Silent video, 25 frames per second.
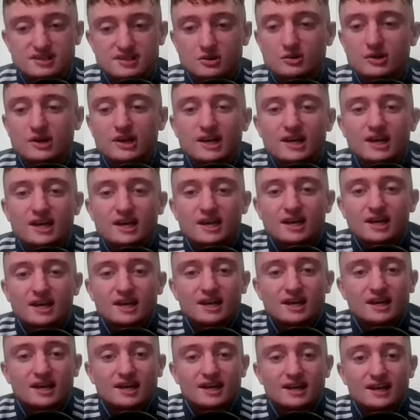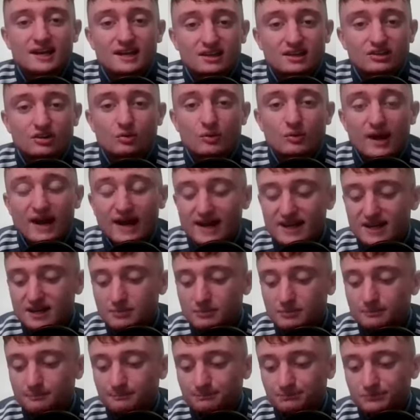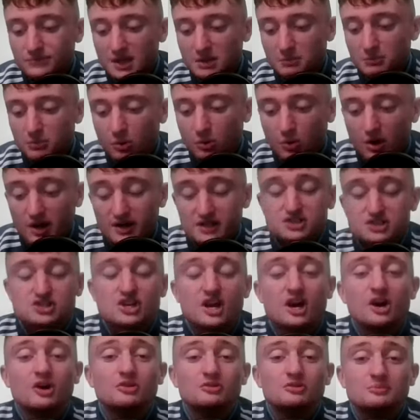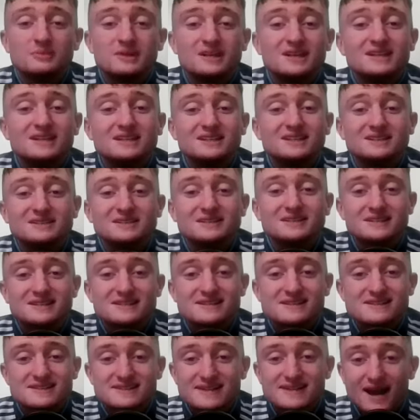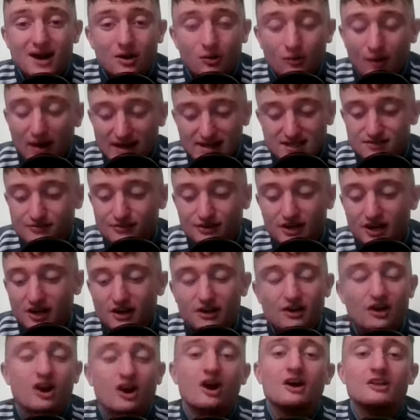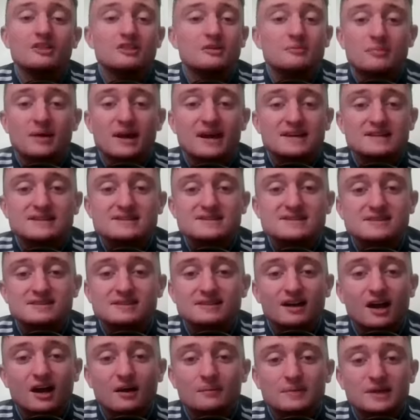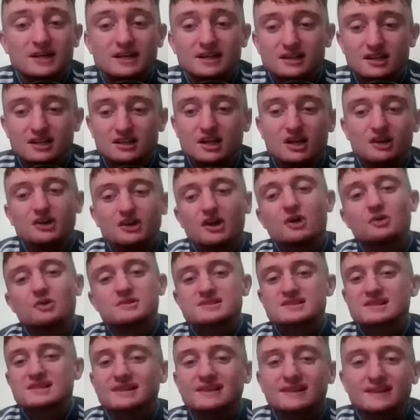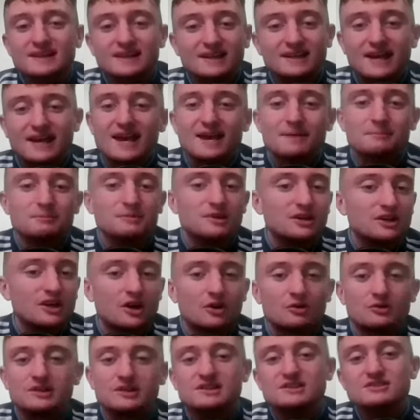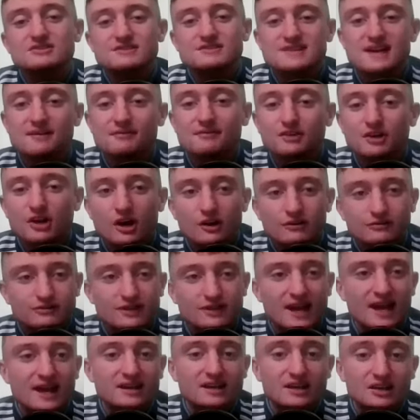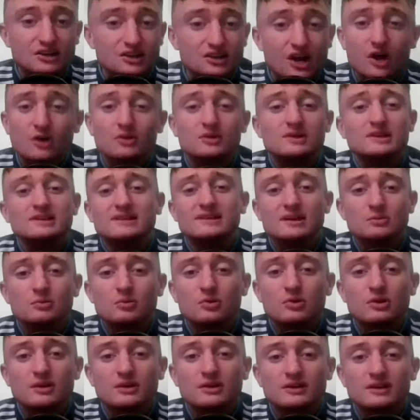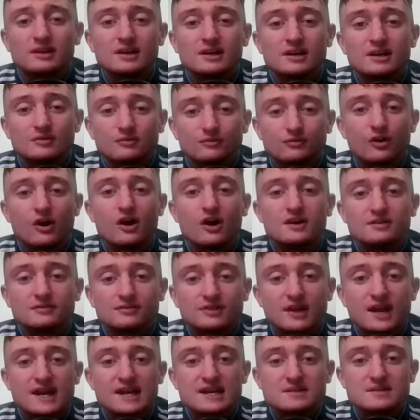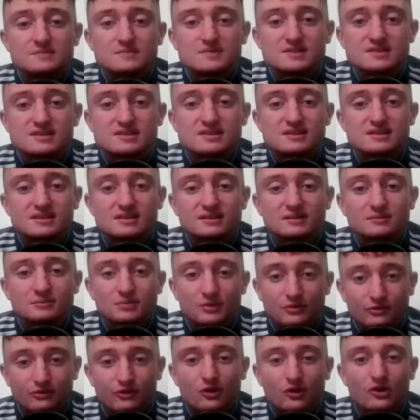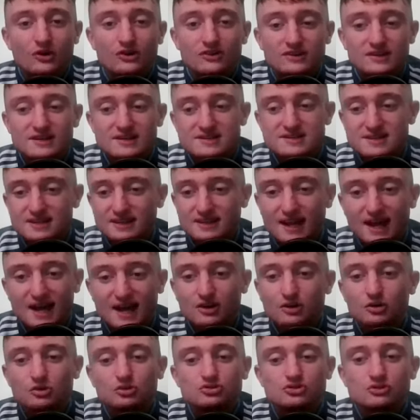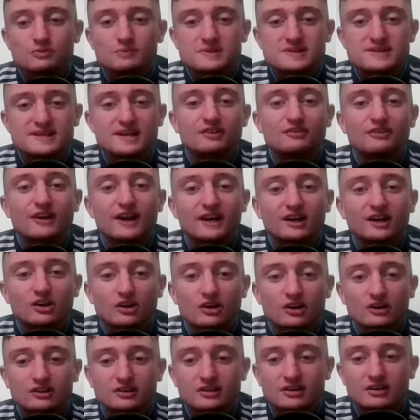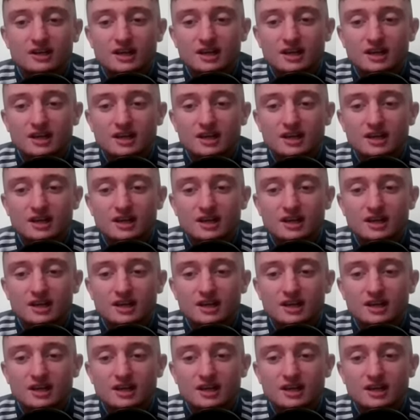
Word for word: So either way, but what it showed me is that Wexford are not on the pace. I mean, I know it's a league game, and I know you can just have an off day, and I know that they won 5 games before this and they had a 100% record,